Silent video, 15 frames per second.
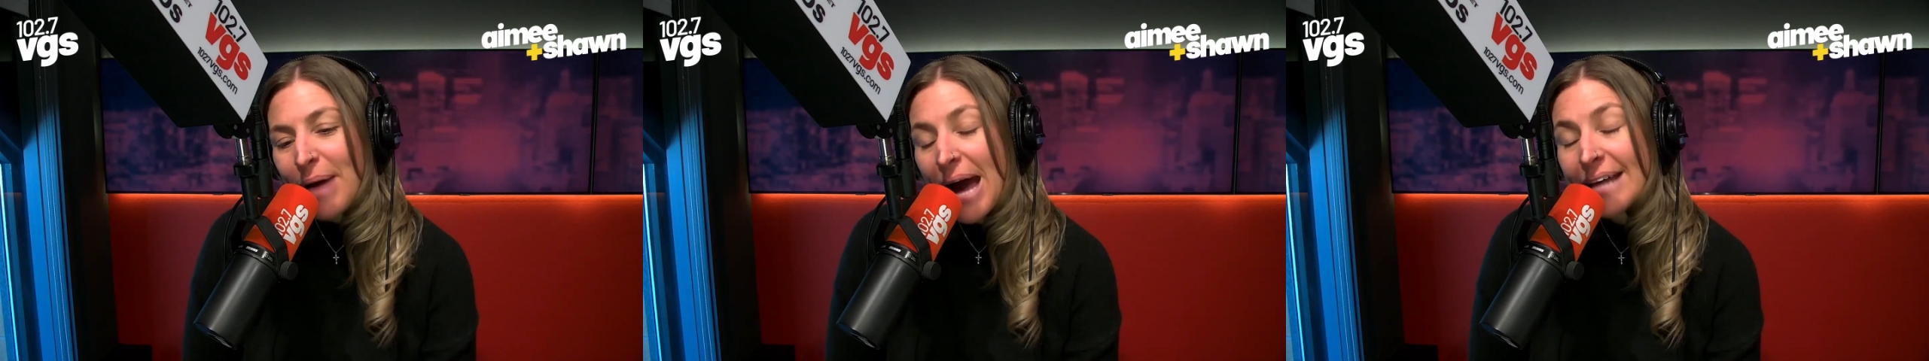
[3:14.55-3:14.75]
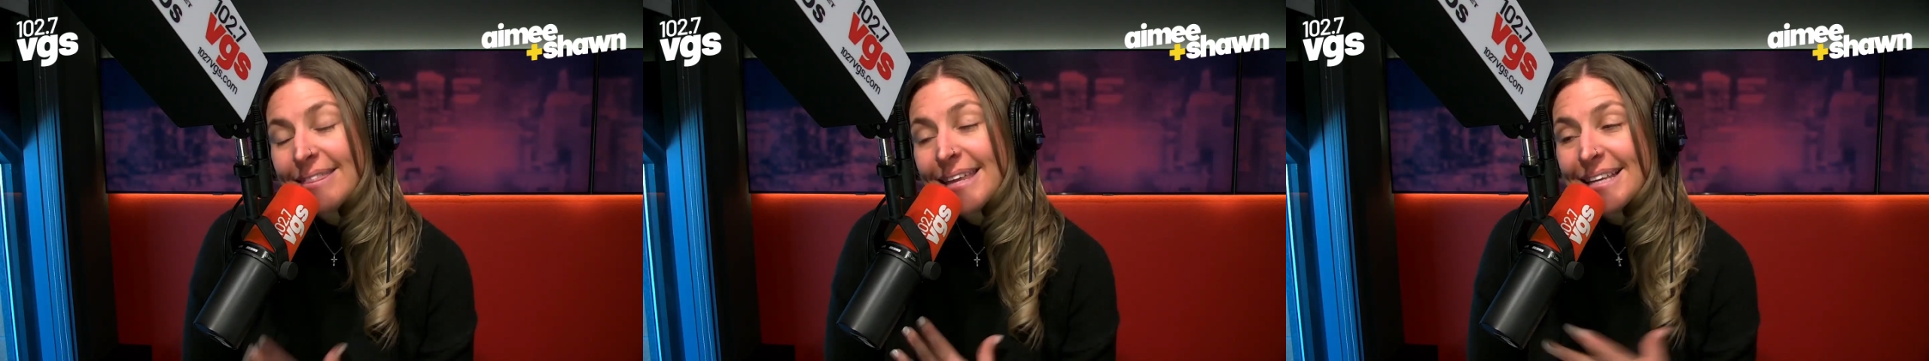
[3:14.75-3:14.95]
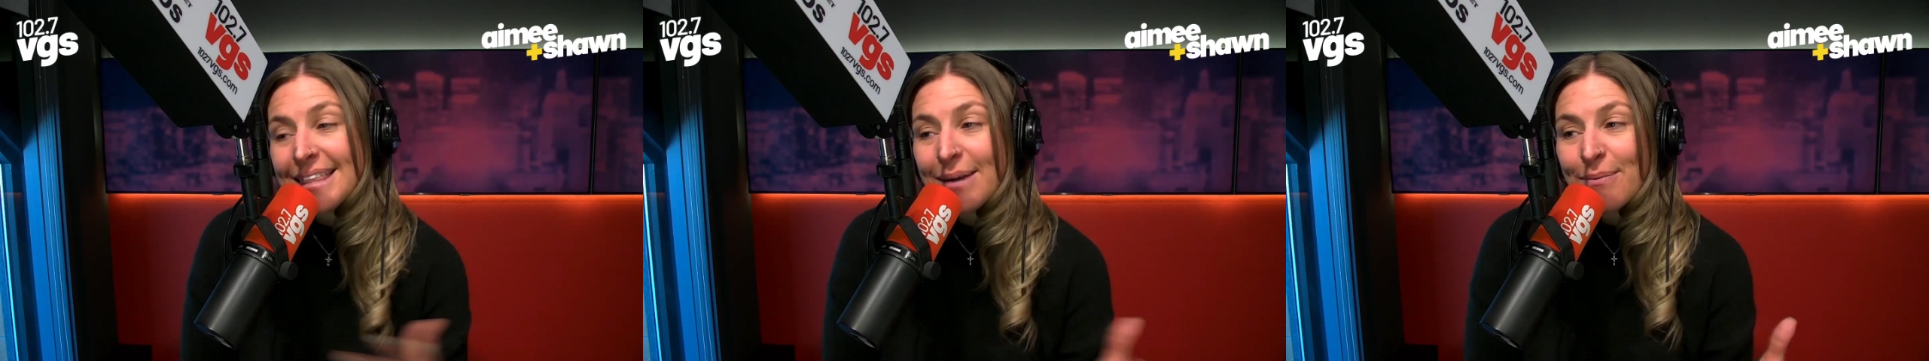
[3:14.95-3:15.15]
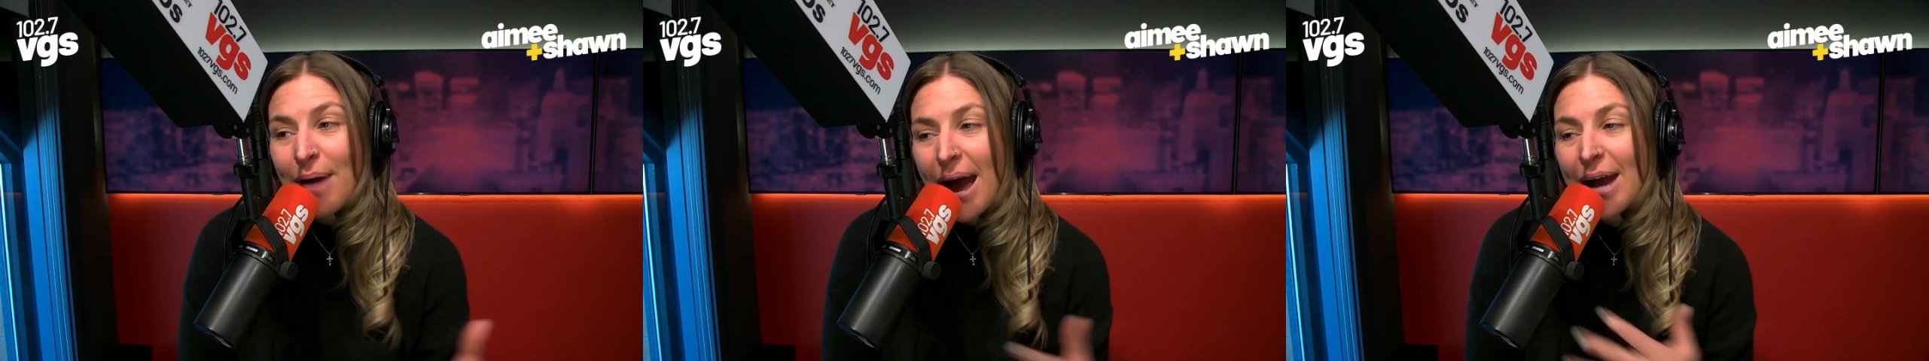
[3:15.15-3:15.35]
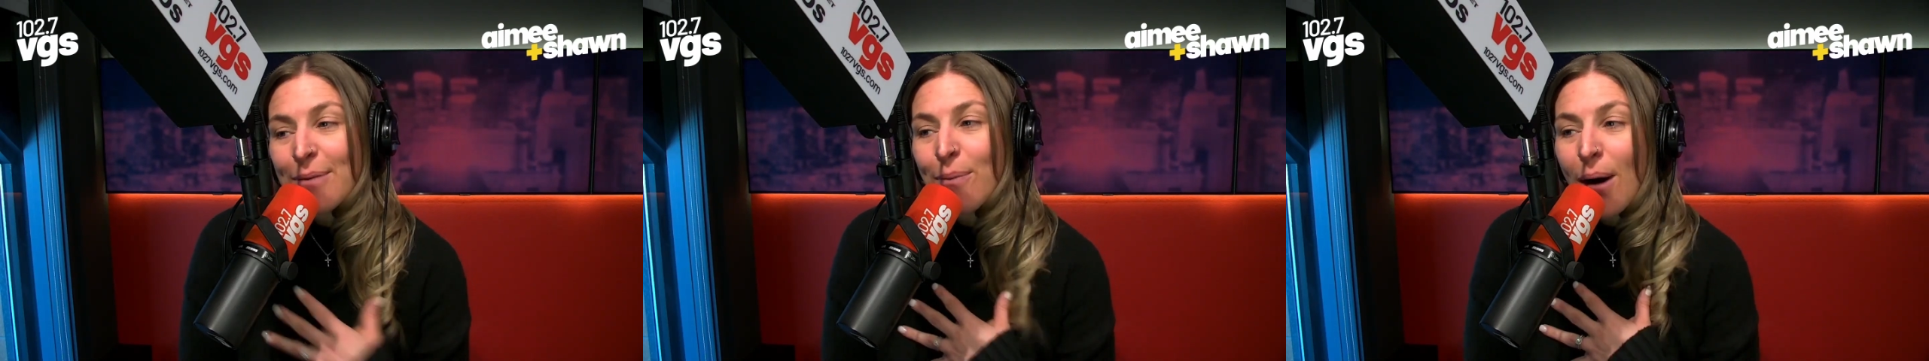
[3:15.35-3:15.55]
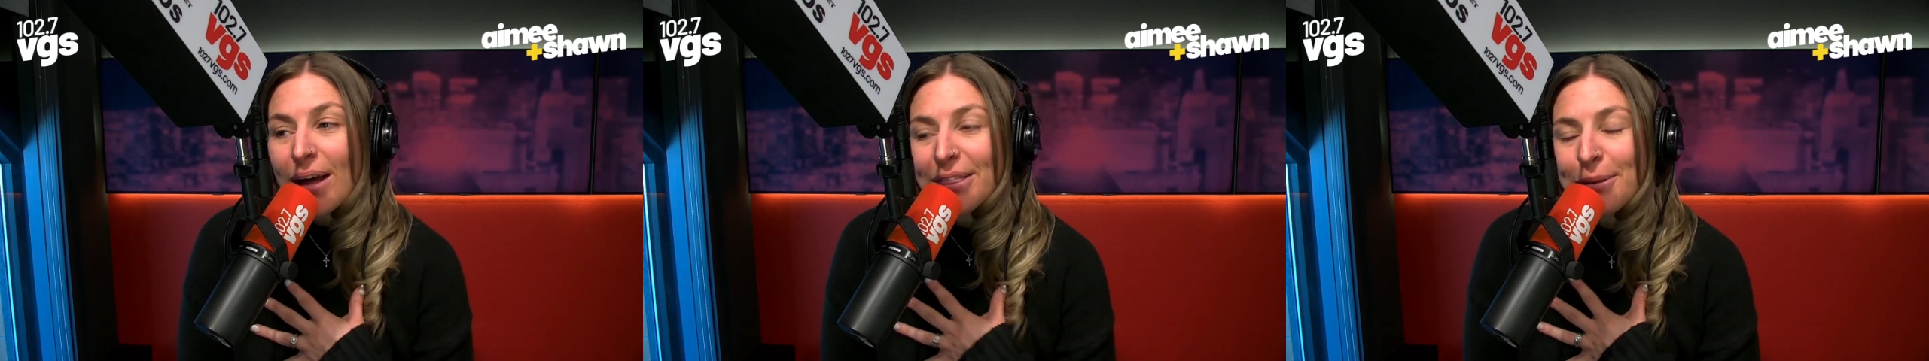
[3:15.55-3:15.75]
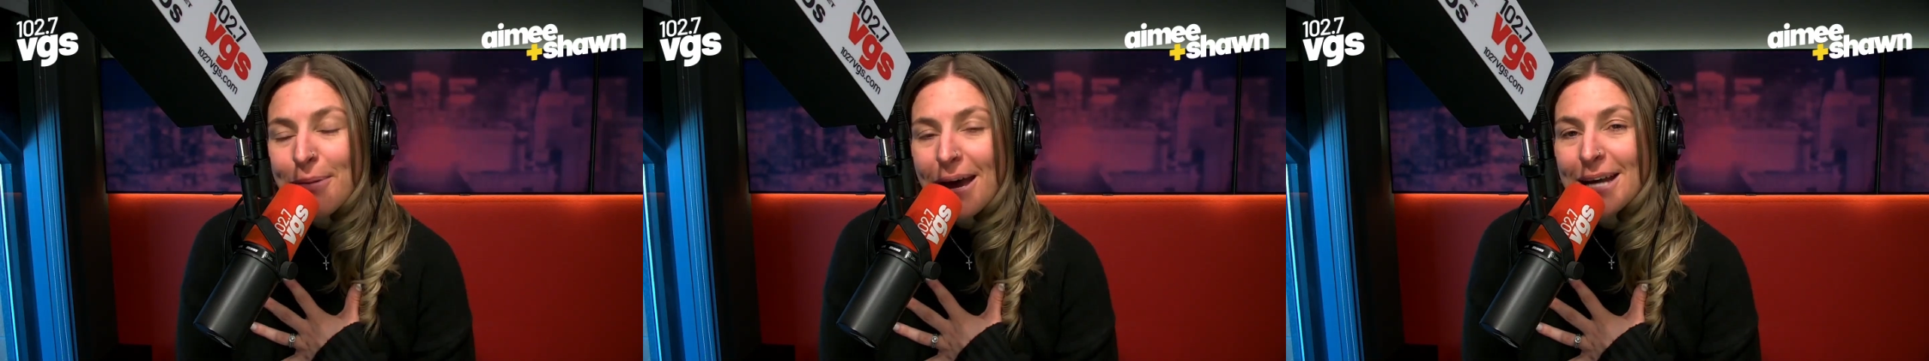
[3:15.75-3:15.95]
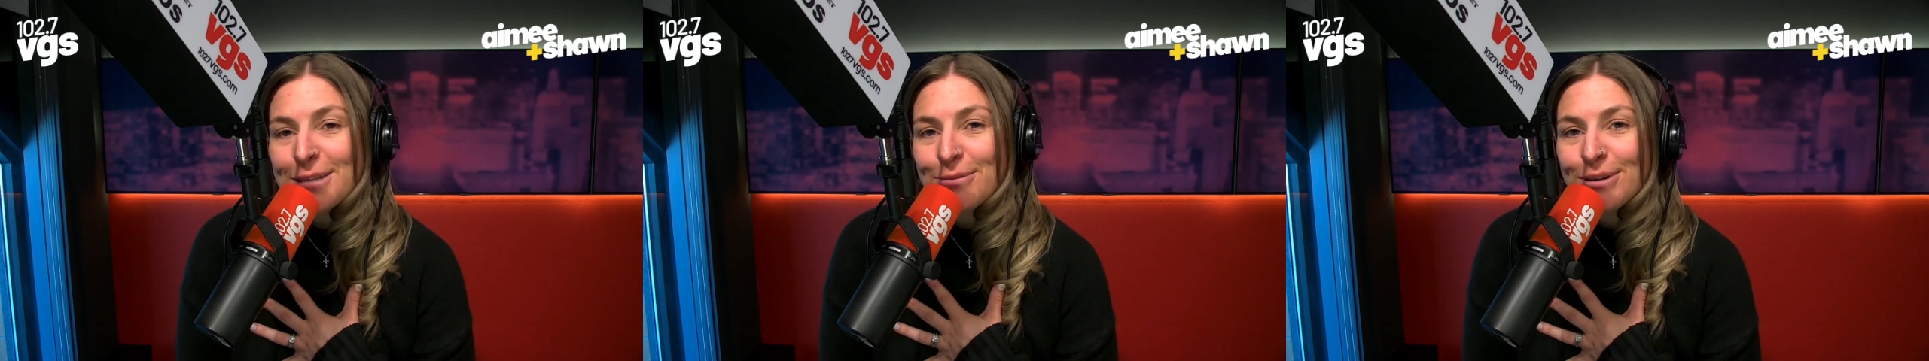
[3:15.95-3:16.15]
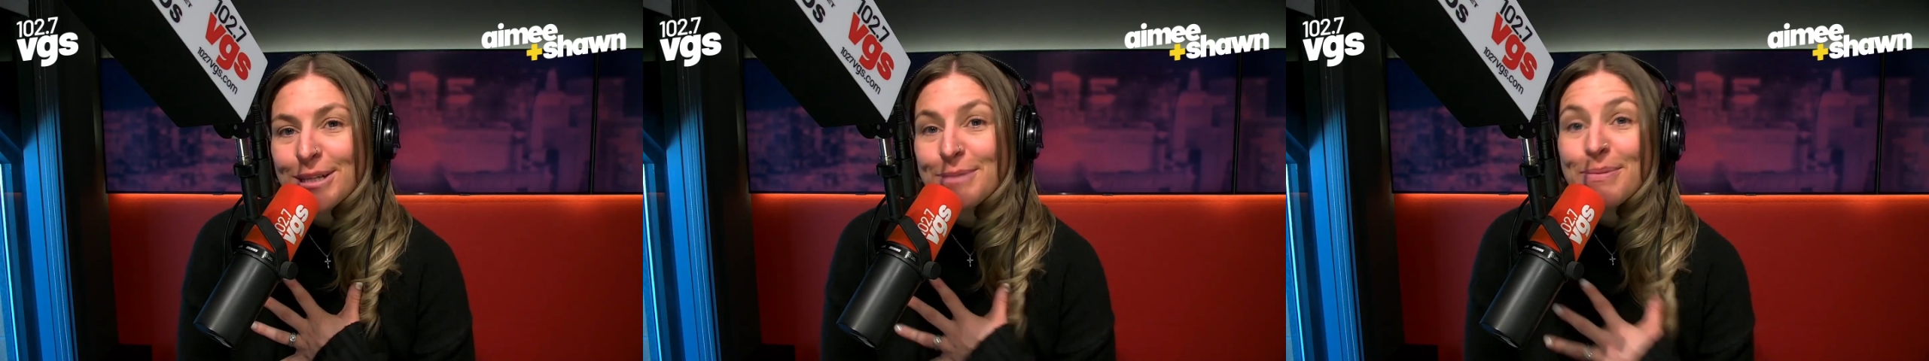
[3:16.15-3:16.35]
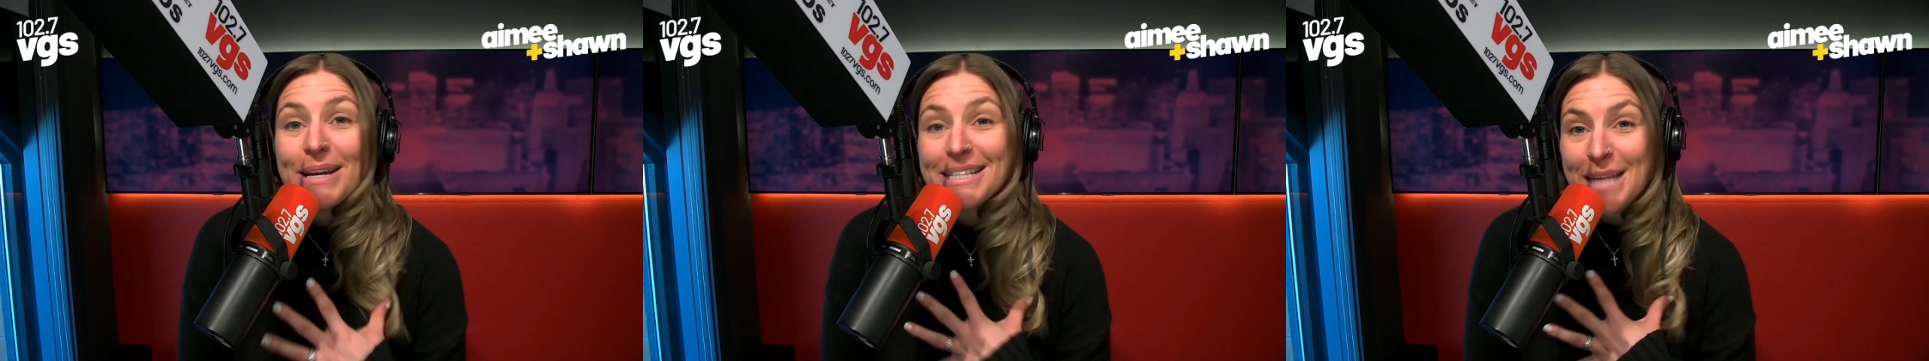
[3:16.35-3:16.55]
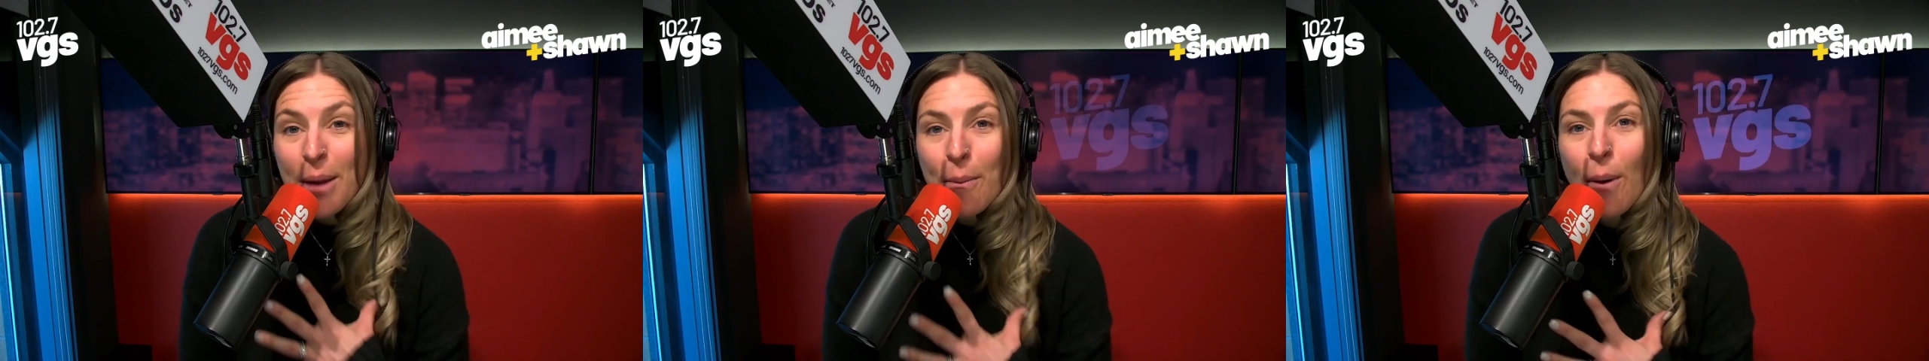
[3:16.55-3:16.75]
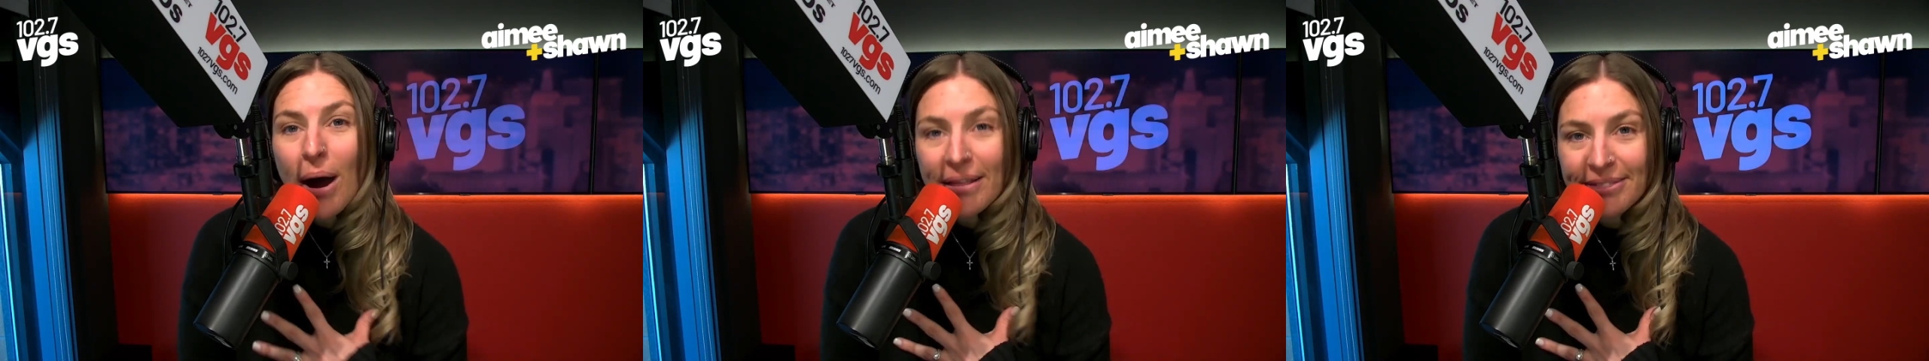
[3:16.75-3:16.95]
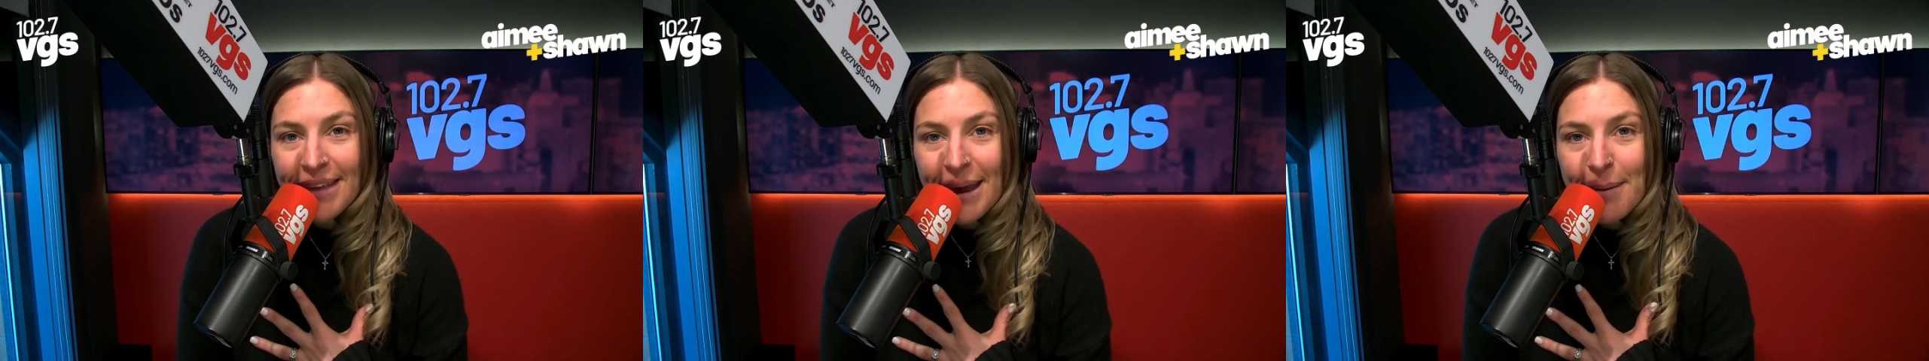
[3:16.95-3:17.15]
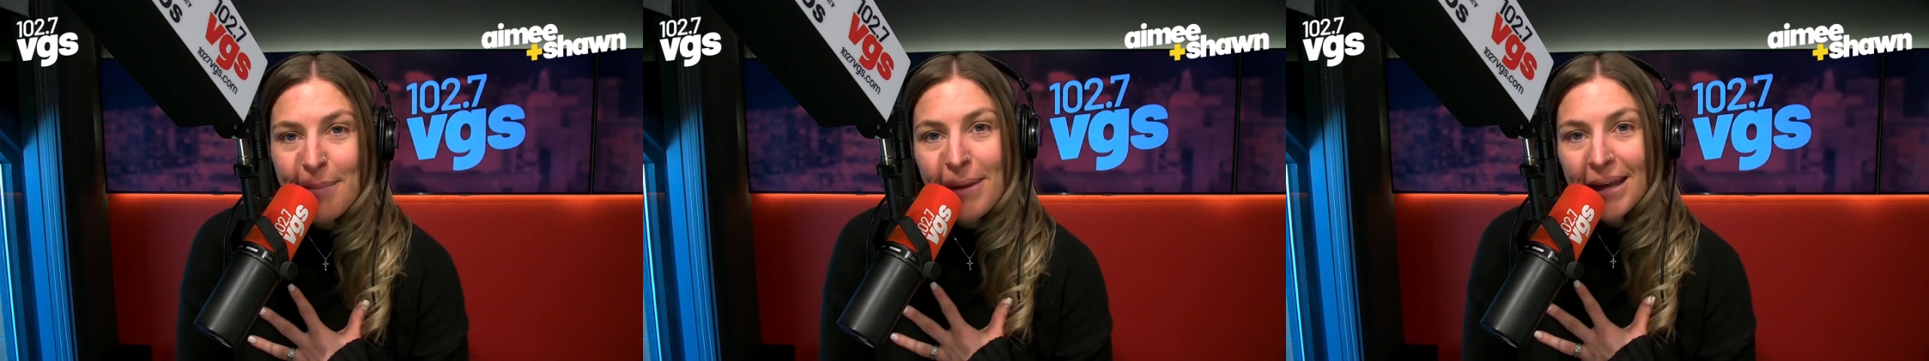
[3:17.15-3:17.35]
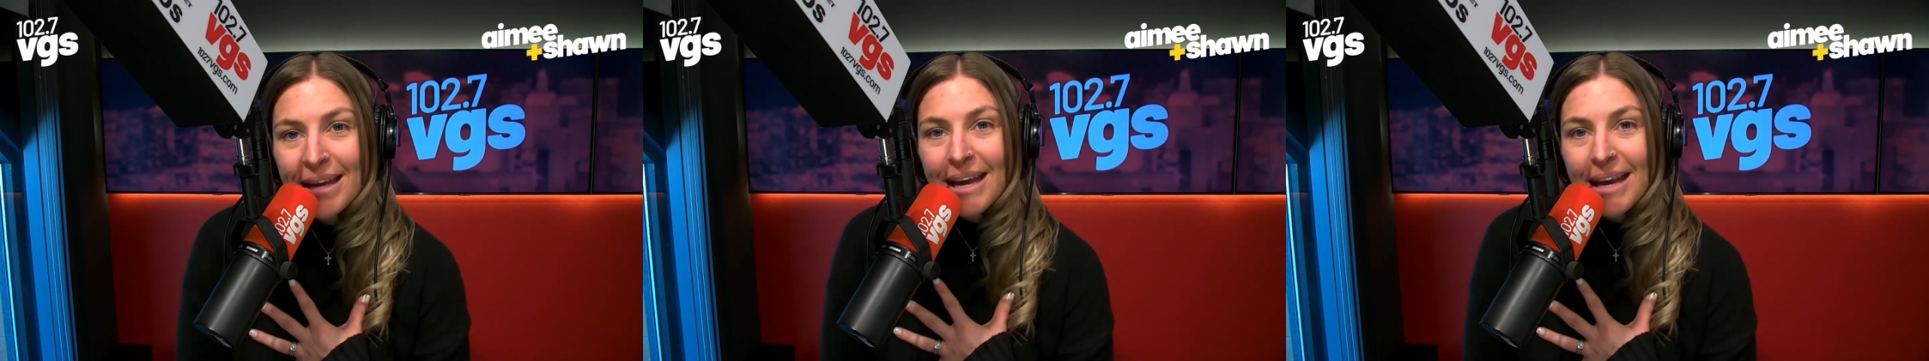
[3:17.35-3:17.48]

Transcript: I think that I want the passwords because I want them.